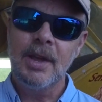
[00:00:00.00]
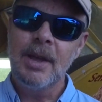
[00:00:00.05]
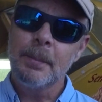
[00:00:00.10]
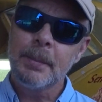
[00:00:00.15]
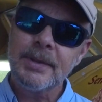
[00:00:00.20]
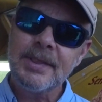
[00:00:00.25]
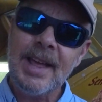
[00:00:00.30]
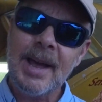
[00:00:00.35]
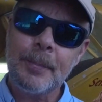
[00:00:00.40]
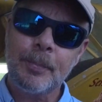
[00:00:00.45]

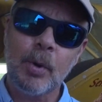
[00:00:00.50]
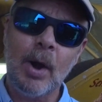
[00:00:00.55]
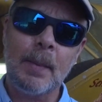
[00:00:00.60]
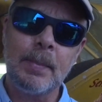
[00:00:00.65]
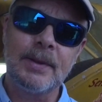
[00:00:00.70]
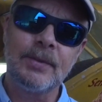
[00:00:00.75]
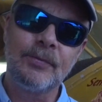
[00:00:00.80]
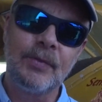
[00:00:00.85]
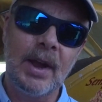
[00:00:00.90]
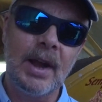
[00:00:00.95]
But that
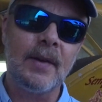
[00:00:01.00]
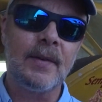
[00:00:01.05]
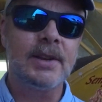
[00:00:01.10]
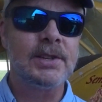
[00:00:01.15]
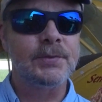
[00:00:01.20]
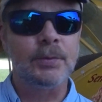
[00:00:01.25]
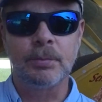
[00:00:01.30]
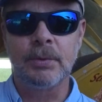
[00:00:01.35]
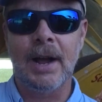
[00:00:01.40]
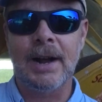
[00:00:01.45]
probably varies
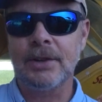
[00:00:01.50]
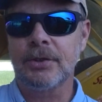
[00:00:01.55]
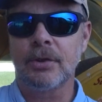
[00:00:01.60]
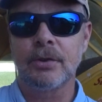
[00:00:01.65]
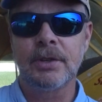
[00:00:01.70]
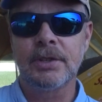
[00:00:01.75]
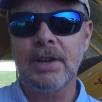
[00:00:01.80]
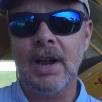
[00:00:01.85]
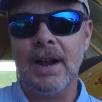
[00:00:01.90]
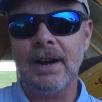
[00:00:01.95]
from doctor
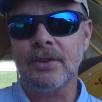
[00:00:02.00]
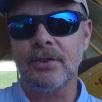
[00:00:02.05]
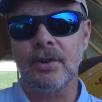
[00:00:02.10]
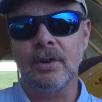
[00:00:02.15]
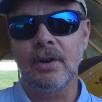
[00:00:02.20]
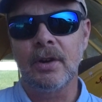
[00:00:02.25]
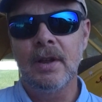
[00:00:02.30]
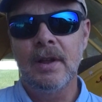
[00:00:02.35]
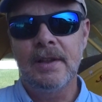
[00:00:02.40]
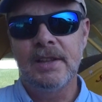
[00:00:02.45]
to doctor.